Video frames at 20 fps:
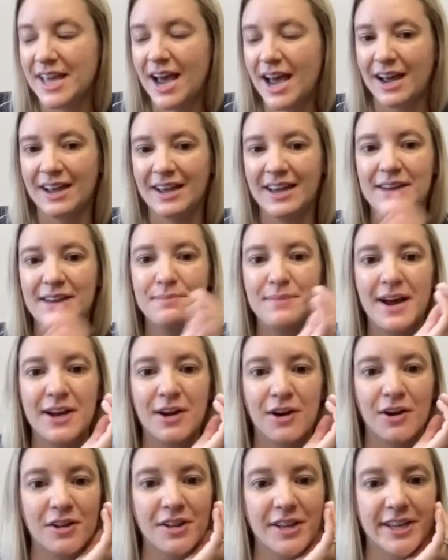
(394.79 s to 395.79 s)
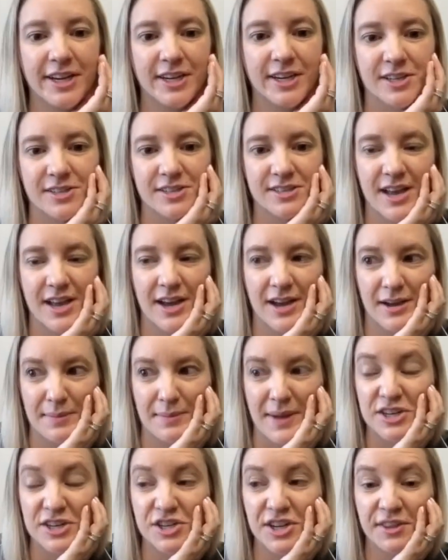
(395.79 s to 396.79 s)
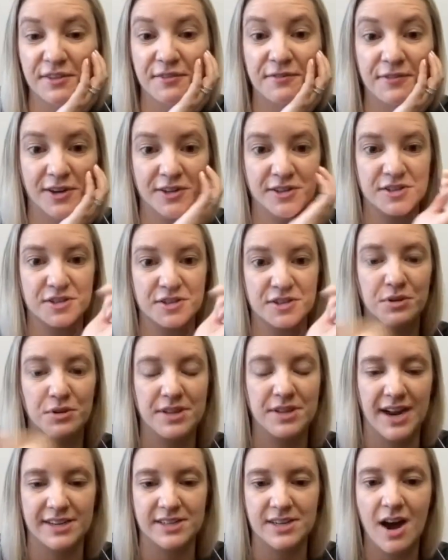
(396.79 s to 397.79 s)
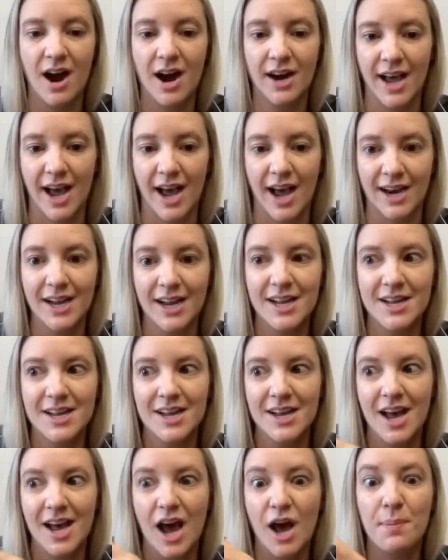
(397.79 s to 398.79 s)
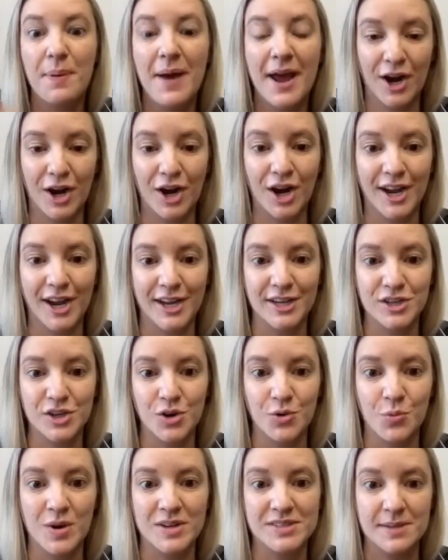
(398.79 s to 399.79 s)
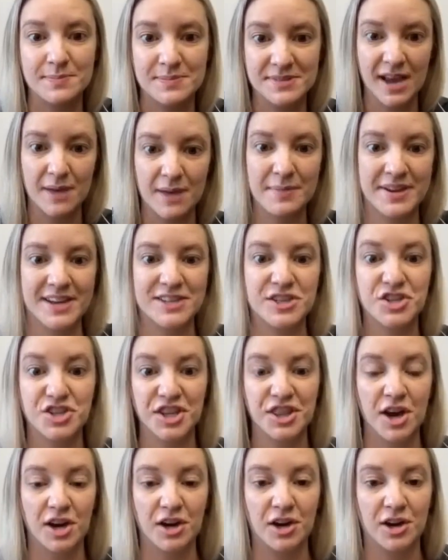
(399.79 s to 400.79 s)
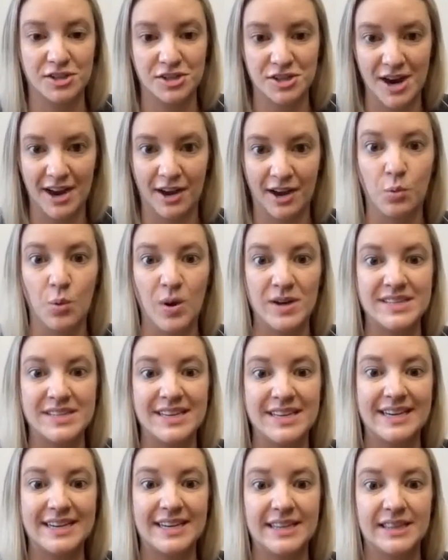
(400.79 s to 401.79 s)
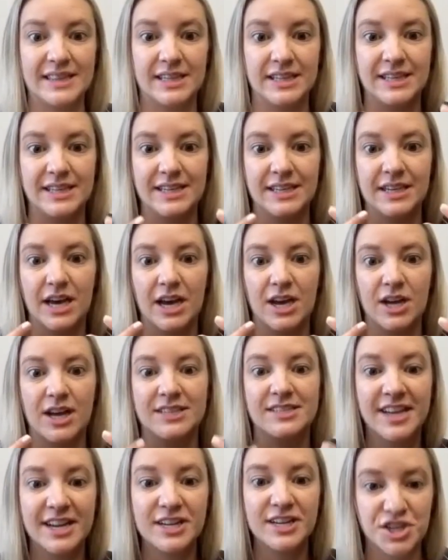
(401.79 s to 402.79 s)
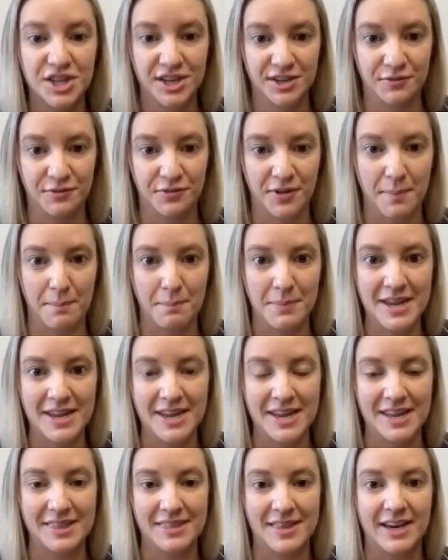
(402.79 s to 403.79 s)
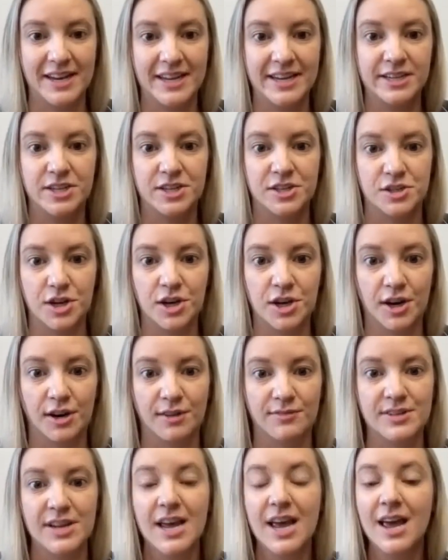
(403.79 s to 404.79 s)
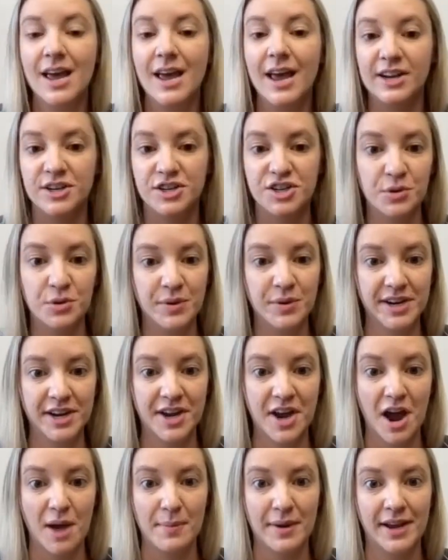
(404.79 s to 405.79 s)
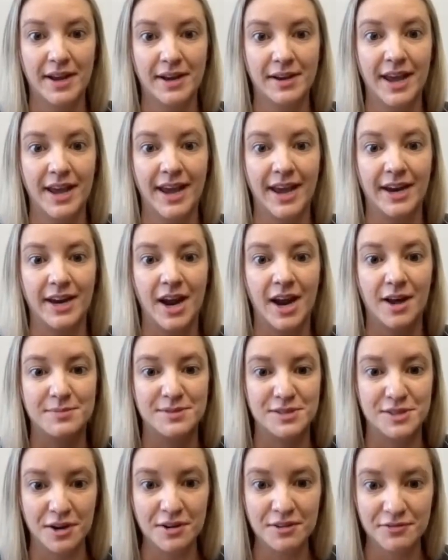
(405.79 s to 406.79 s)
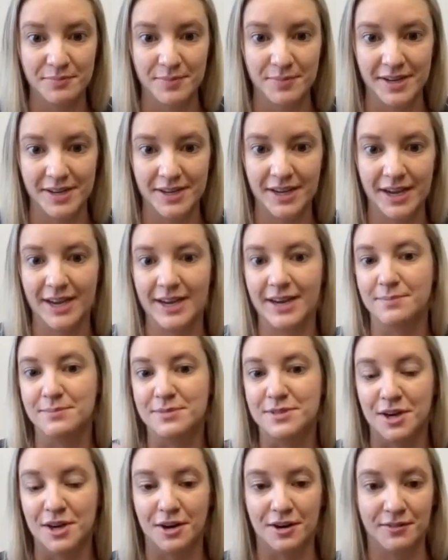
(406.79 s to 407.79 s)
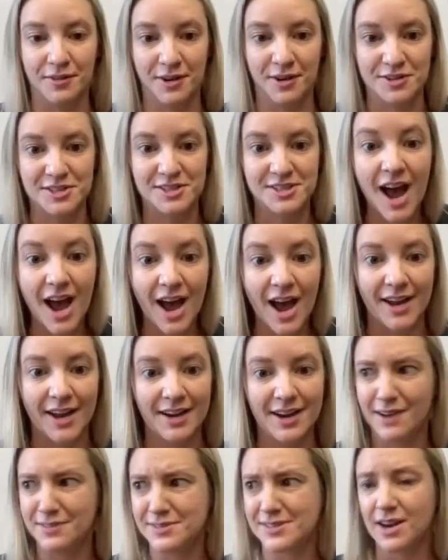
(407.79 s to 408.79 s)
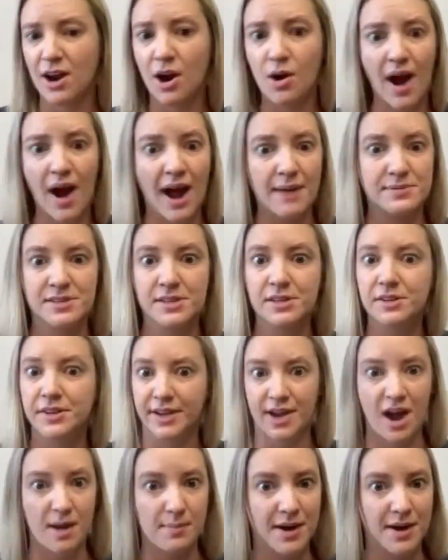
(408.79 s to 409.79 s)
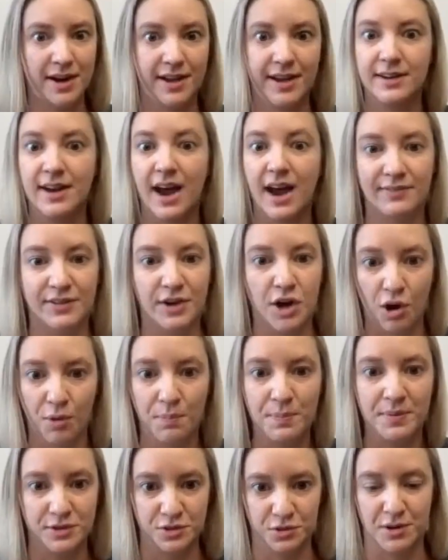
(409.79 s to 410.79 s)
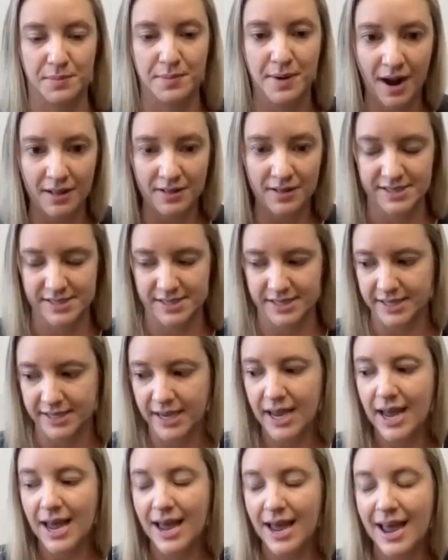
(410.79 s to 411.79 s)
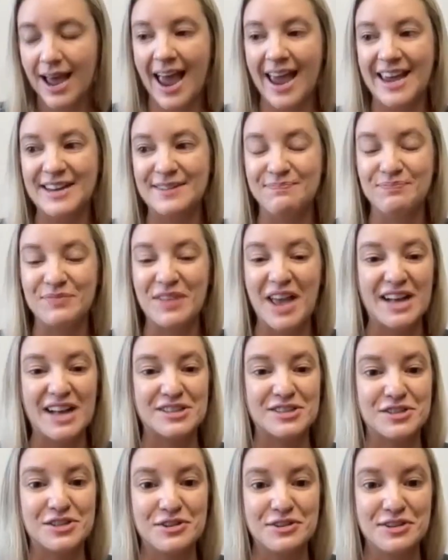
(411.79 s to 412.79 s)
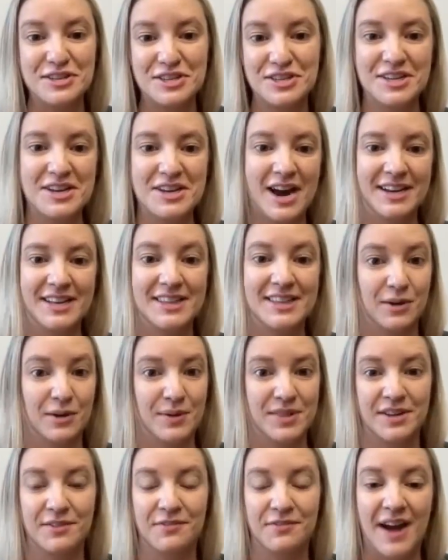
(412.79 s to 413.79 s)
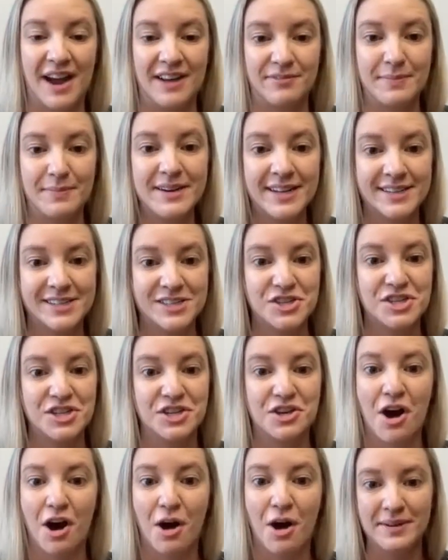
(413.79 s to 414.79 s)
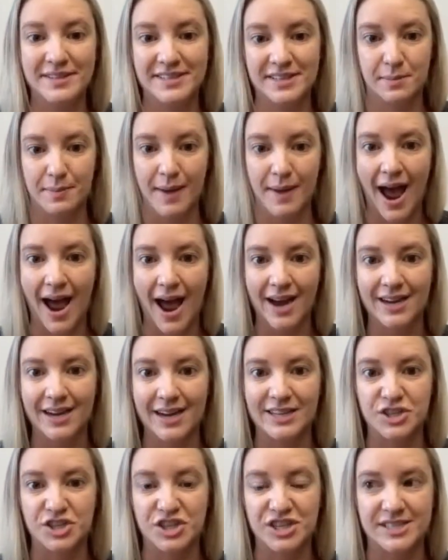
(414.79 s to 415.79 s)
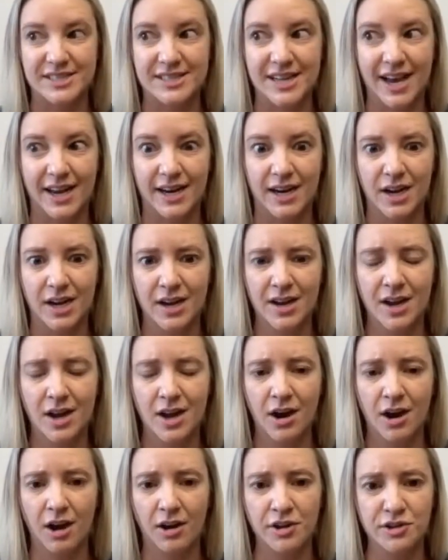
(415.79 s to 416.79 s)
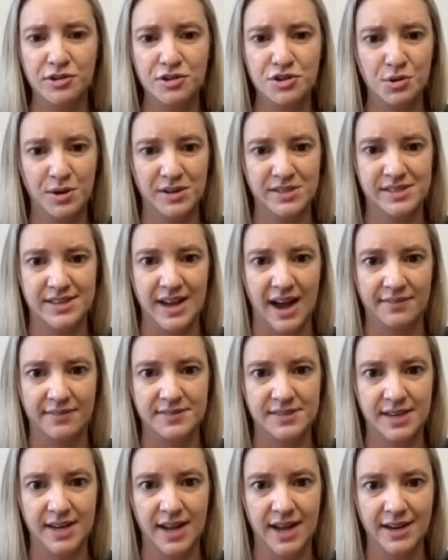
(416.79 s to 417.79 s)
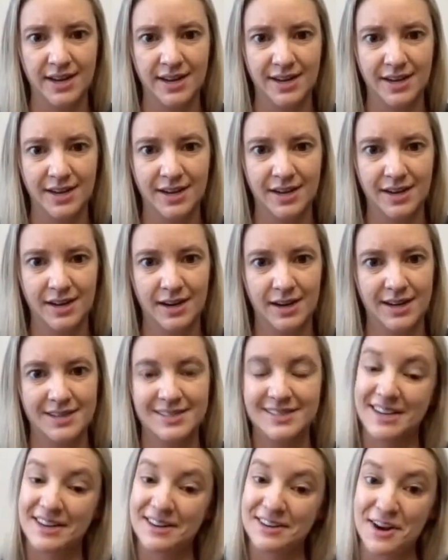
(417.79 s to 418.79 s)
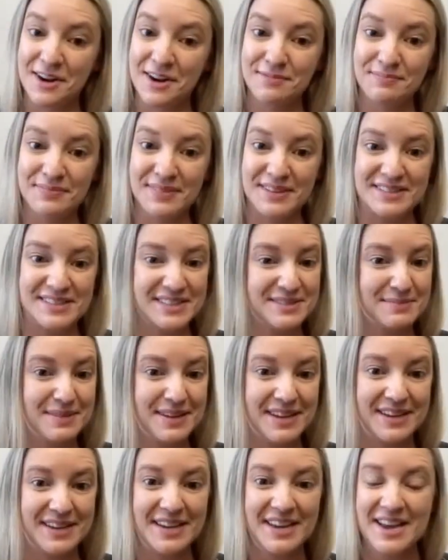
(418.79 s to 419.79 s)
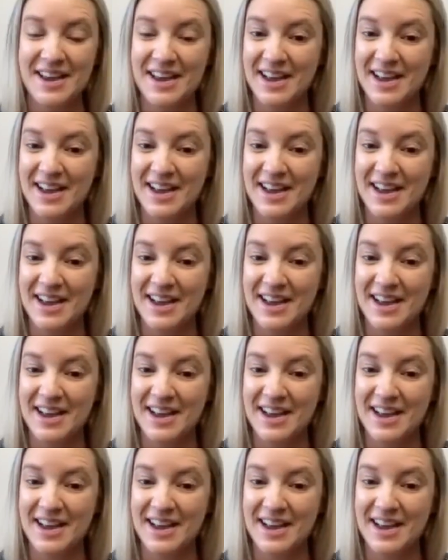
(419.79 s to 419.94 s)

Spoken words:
Yeah. In my early years, actually at the first school that I taught at, a parent was upset because she thought her child wasn't getting the attention from me that he deserved. And she wanted to come in and observe me and observe her son. And I was like, oh, absolutely. Come on in. I have an open door policy. And as soon as she got in there within 5 minutes, she called me to the back and she said, are you short staffed today? And I said, nope, this is me.